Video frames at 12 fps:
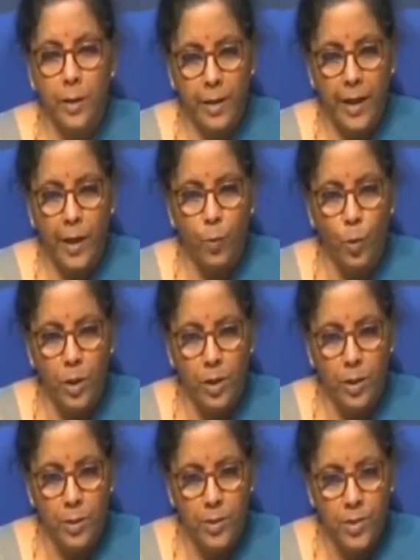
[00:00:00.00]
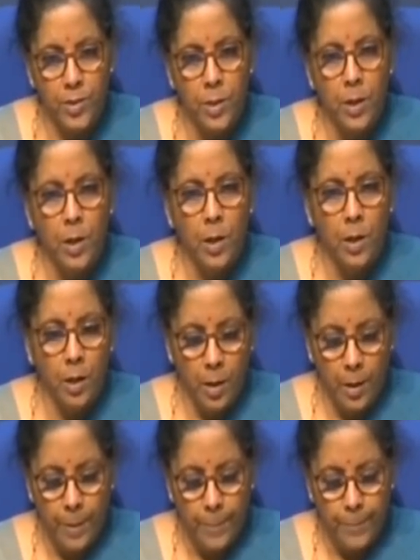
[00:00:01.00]
care workers
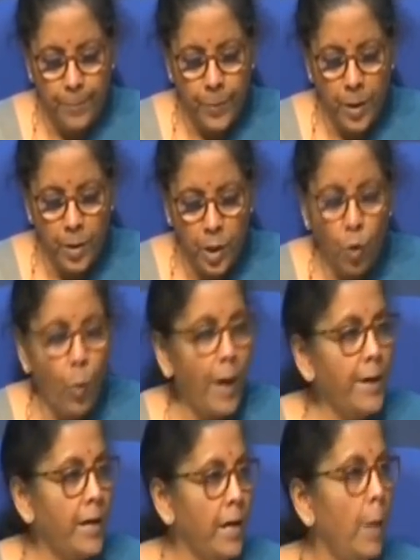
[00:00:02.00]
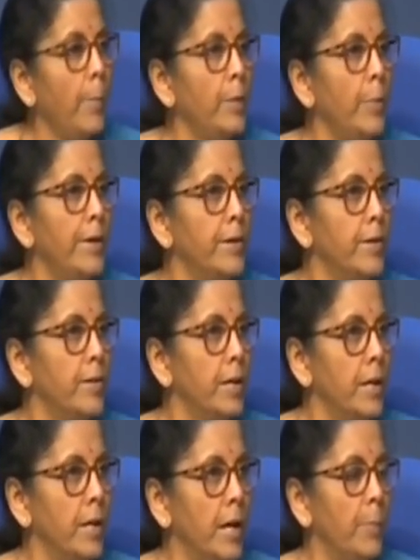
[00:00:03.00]
required an amendment in
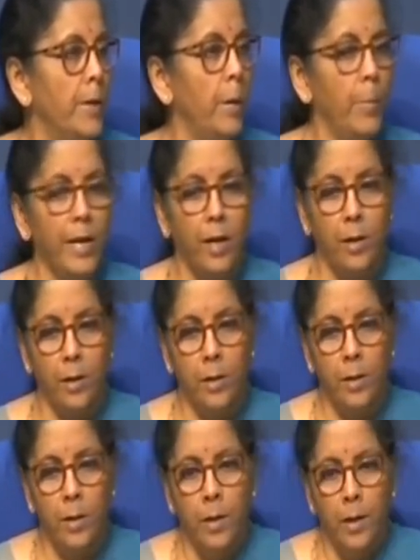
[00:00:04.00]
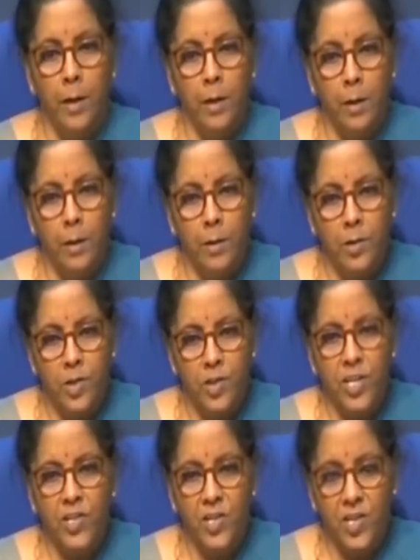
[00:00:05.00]
the Epidemic
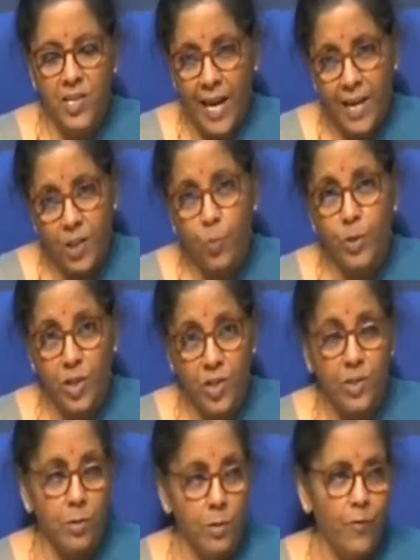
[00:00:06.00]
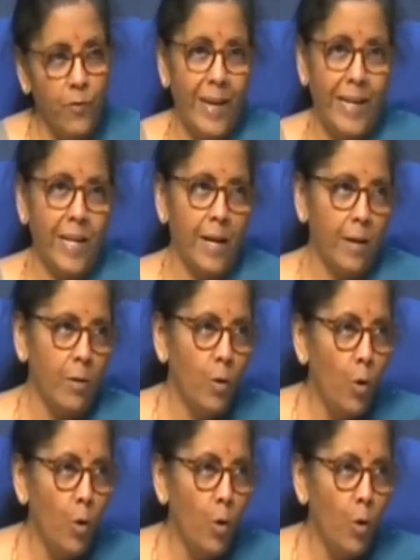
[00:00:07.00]
Diseases Act, which is a fairly an